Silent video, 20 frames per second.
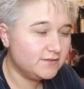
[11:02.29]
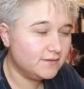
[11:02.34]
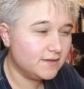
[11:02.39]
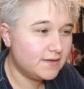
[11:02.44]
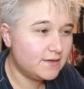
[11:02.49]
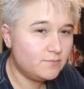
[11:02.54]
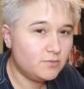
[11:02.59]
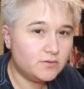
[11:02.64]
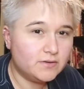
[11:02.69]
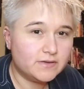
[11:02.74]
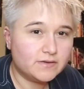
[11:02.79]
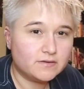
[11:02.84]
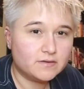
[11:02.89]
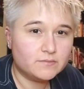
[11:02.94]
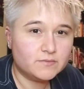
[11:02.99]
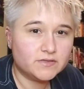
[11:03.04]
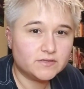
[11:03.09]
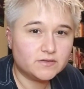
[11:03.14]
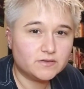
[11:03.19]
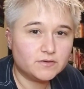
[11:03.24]
labeling them
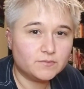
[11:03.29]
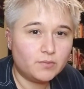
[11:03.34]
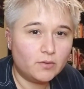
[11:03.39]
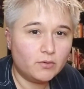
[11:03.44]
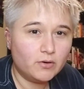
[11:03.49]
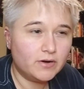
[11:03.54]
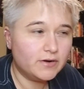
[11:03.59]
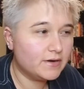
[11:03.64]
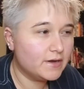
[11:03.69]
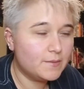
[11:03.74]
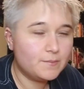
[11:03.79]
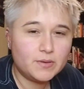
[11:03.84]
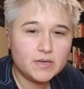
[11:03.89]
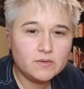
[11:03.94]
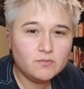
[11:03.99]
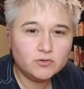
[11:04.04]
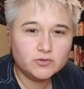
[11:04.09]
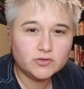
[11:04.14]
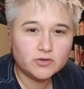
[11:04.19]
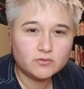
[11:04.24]
as unimportant, and
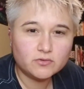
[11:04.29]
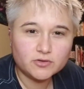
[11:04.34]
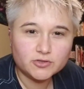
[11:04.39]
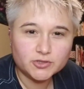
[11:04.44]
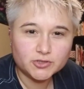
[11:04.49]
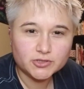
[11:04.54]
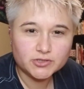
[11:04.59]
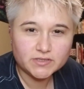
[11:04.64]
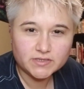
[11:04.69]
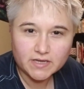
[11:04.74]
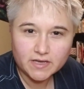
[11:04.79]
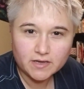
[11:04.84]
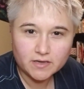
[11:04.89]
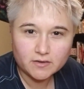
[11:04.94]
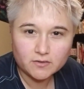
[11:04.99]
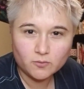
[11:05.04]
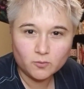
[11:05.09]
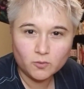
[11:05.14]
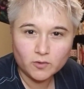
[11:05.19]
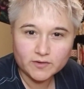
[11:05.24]
people don't
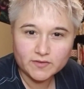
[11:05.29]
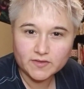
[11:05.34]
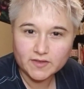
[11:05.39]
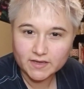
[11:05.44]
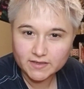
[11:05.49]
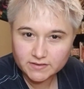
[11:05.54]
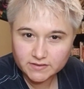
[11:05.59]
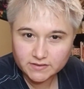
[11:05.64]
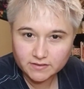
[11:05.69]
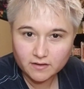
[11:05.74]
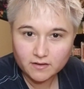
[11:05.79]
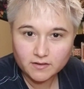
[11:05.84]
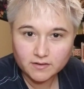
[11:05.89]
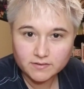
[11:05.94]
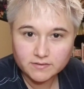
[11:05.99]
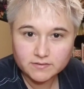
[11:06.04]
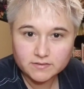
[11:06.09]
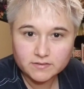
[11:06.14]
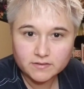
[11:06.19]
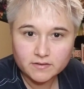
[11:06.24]
understand what that
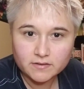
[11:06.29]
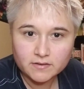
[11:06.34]
does.